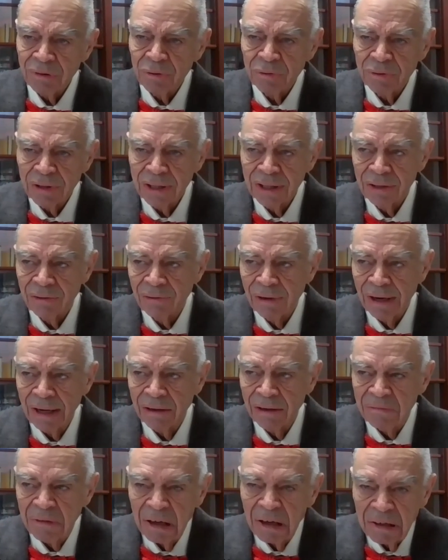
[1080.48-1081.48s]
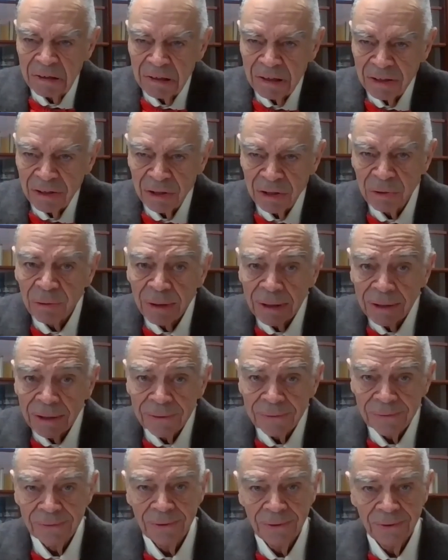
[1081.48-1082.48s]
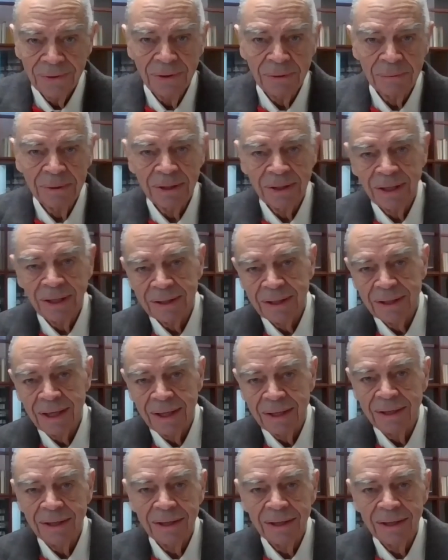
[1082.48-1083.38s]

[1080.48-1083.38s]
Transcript: usually around 1920s, something like that.